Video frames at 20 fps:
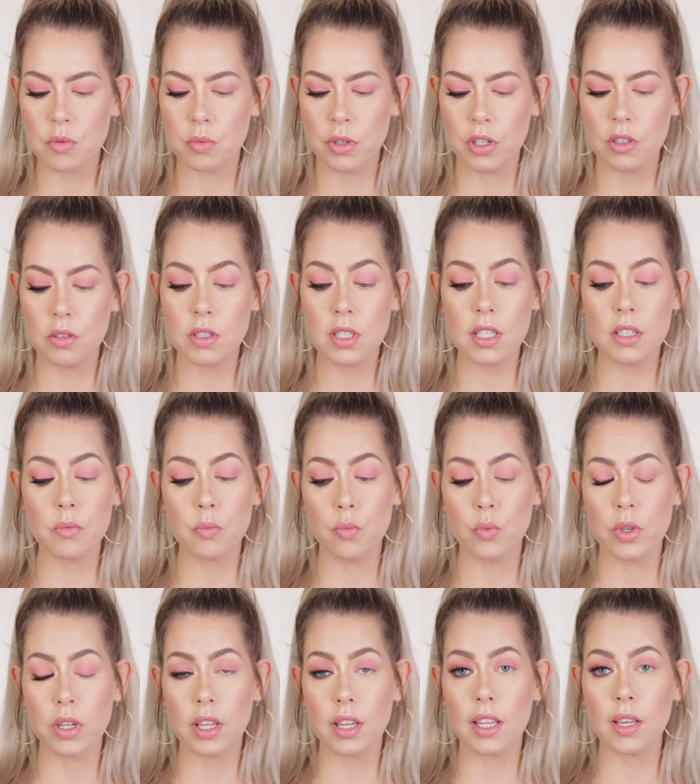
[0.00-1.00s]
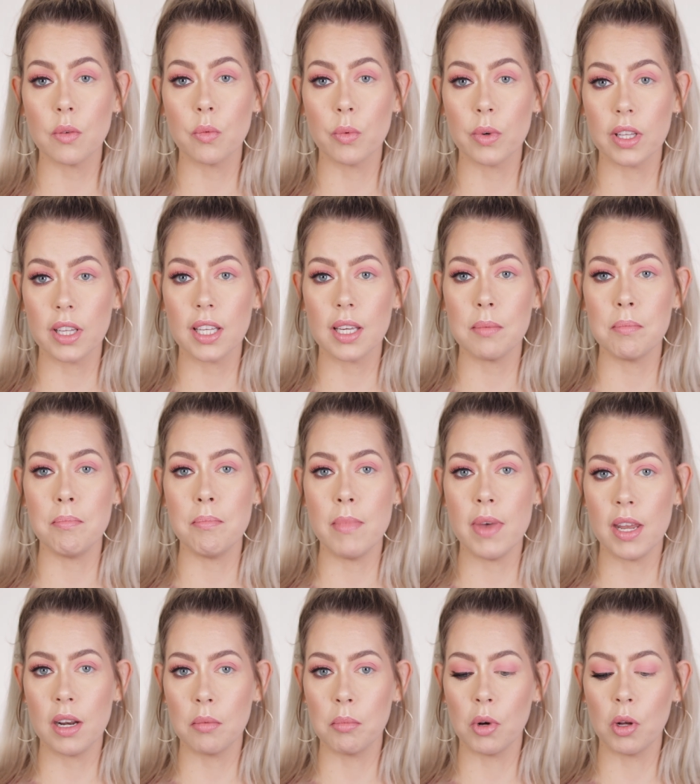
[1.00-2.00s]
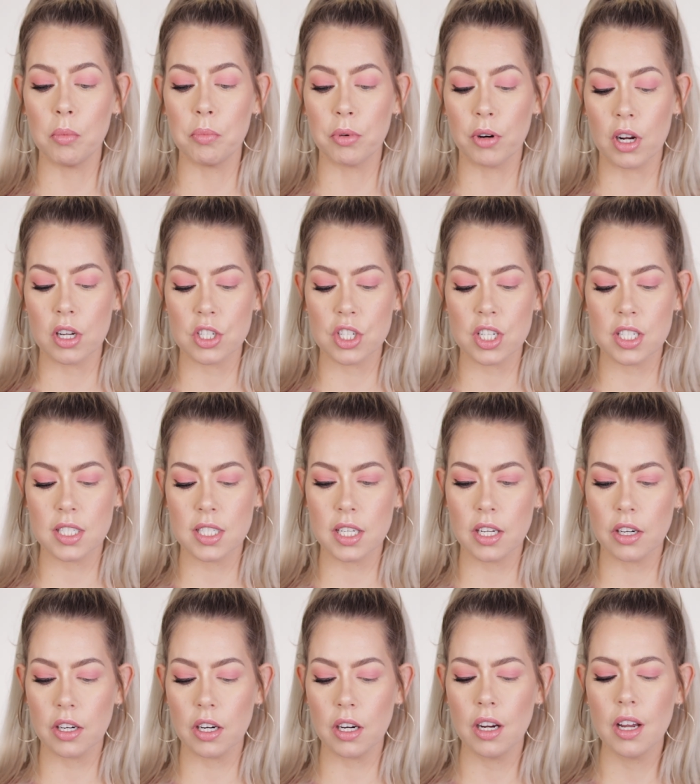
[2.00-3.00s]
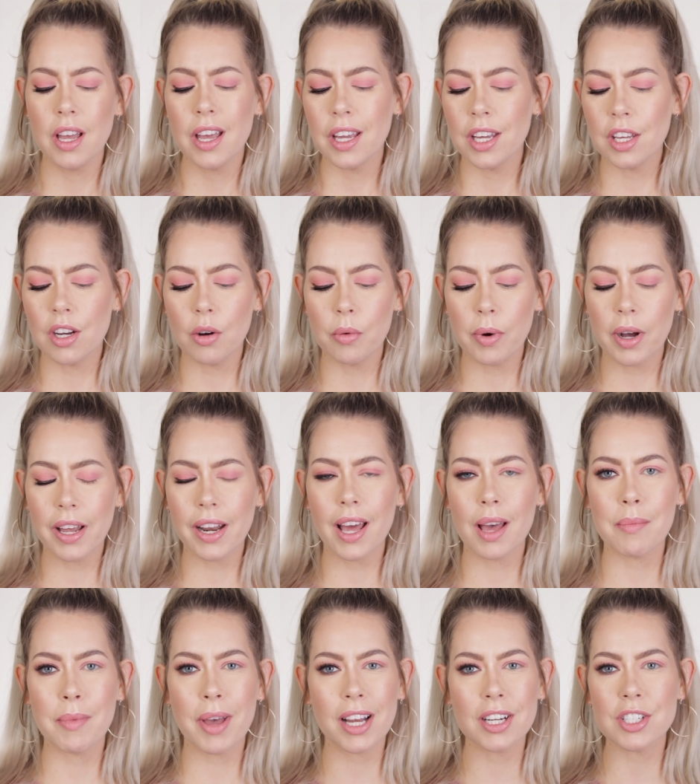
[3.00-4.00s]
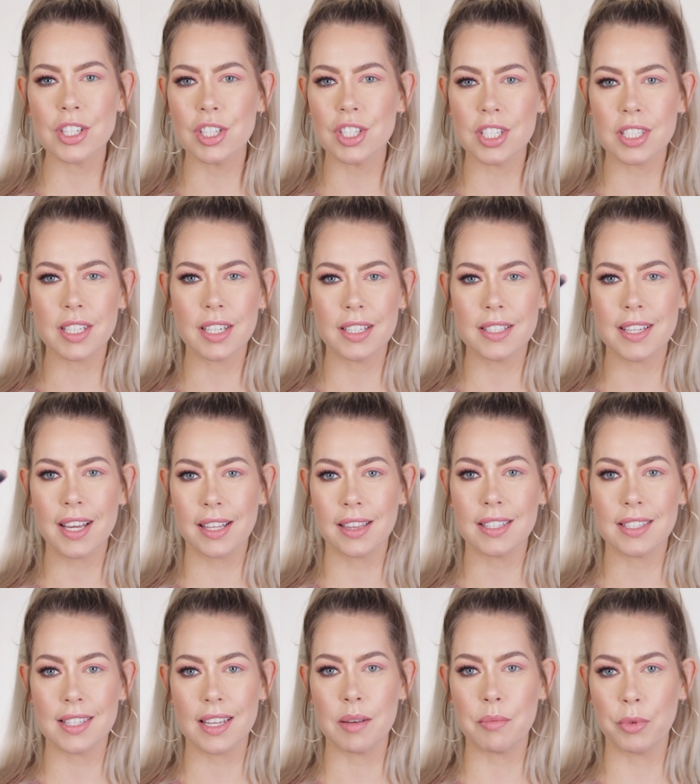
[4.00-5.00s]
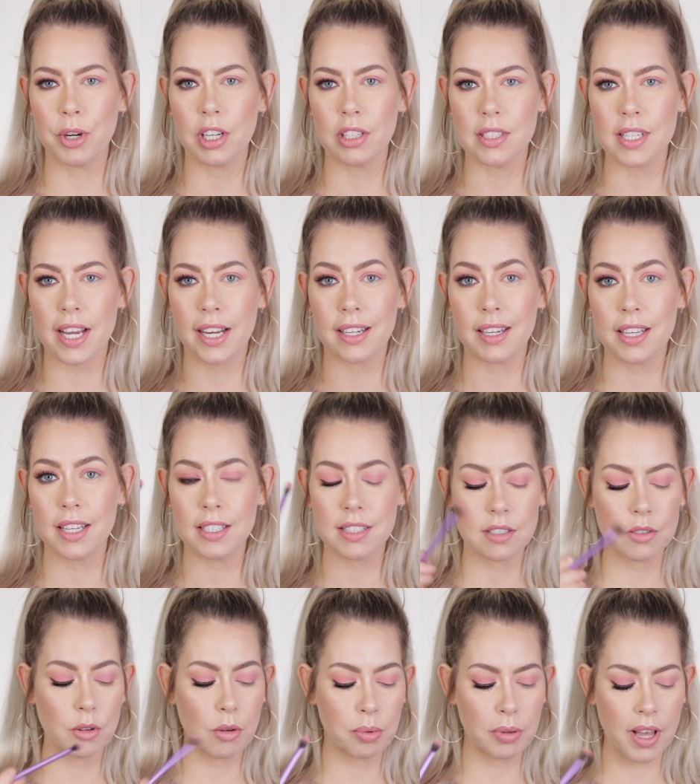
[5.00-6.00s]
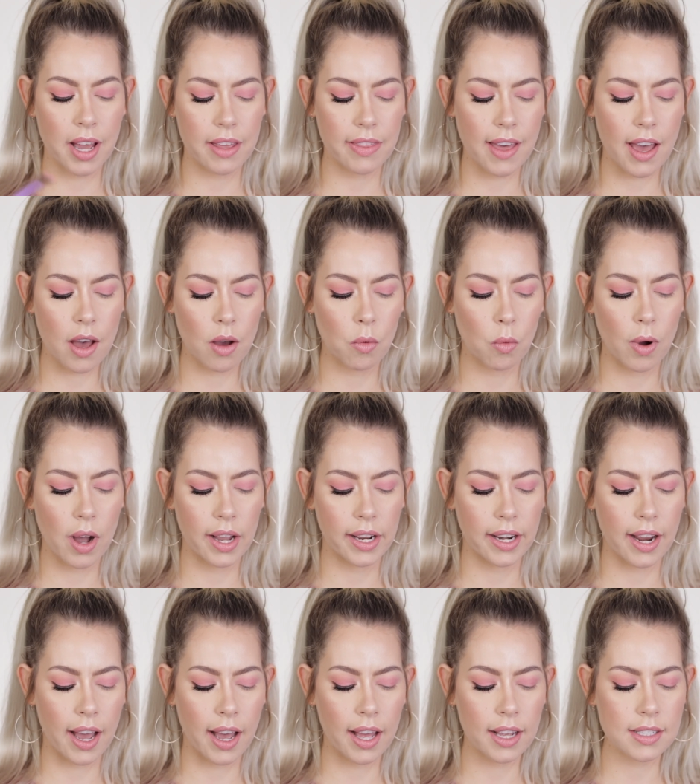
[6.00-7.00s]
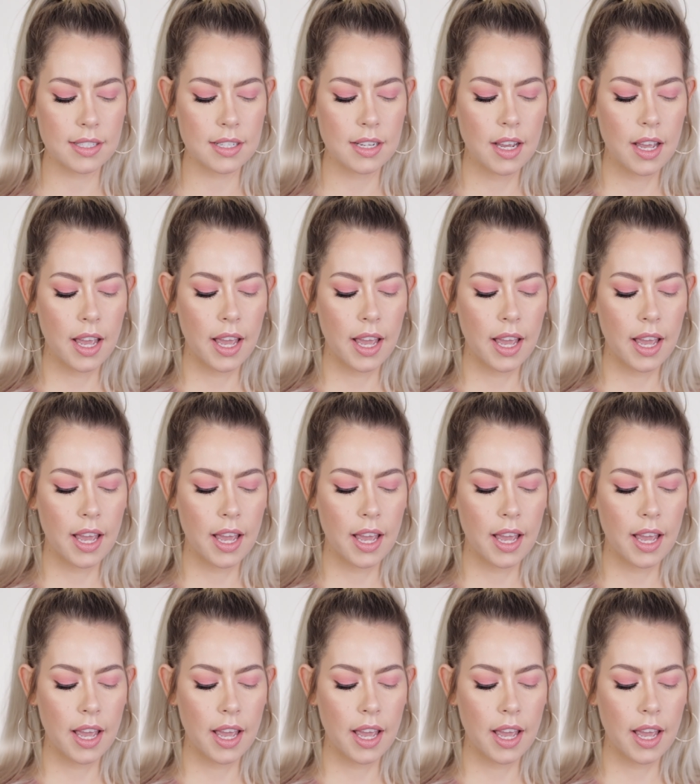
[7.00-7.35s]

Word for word: We're using really, really minimal brushes here. You know what? I'm actually just gonna take the same Real Techniques to apply that. Why not?